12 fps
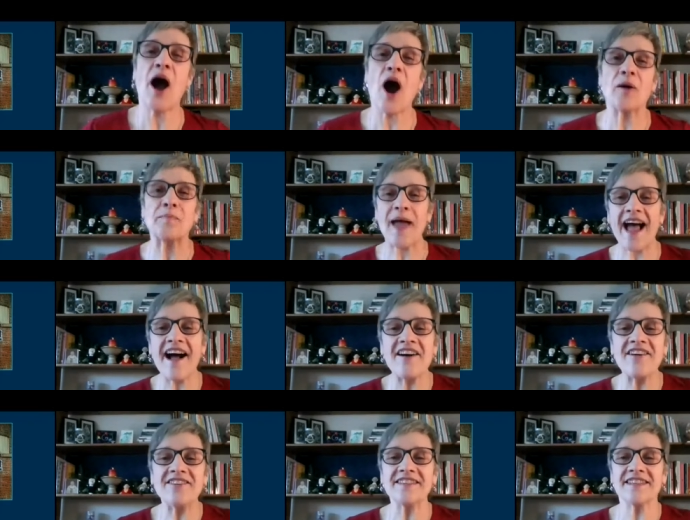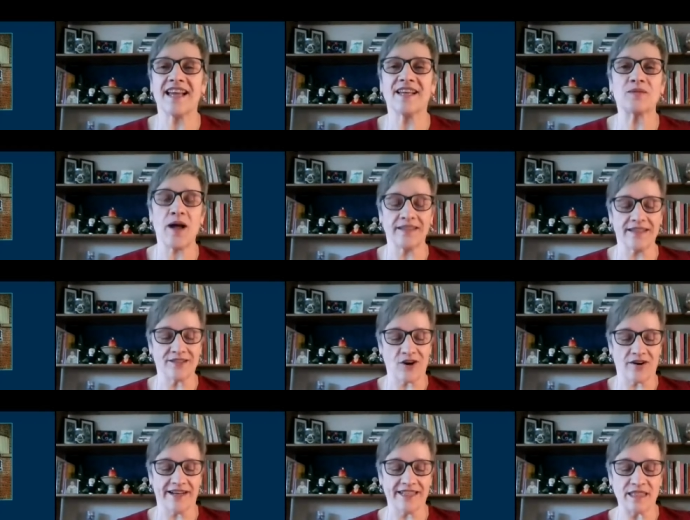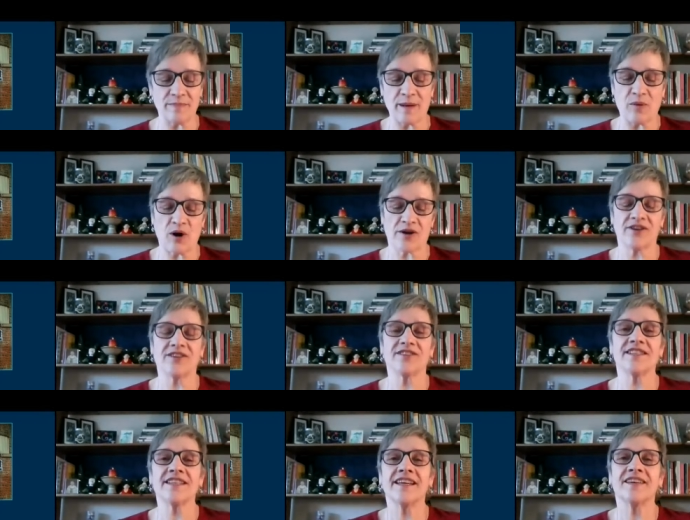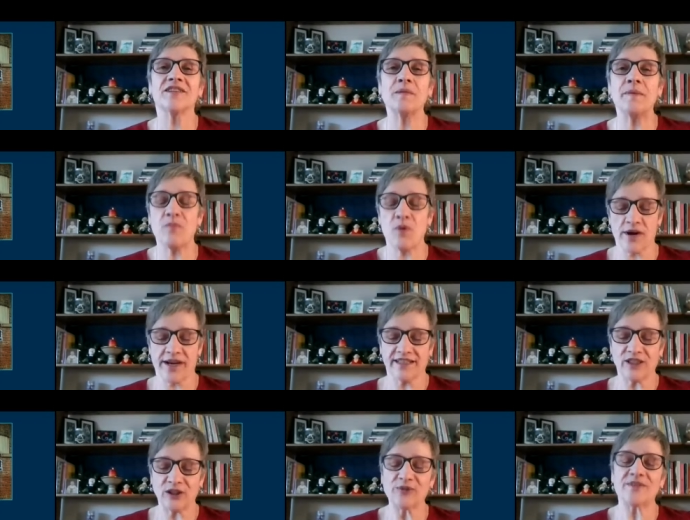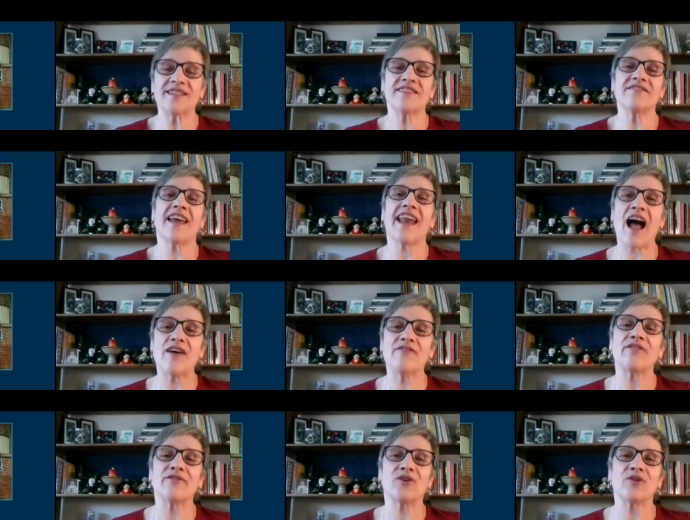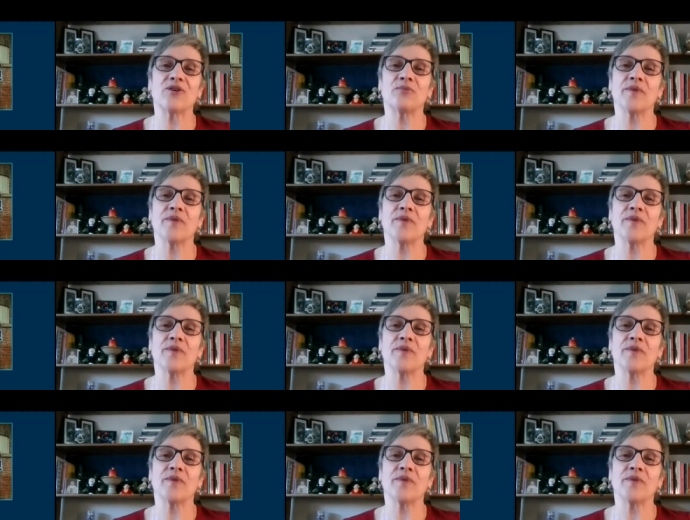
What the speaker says: our pals, as well as our intimate partners, to be more inclusive and have a further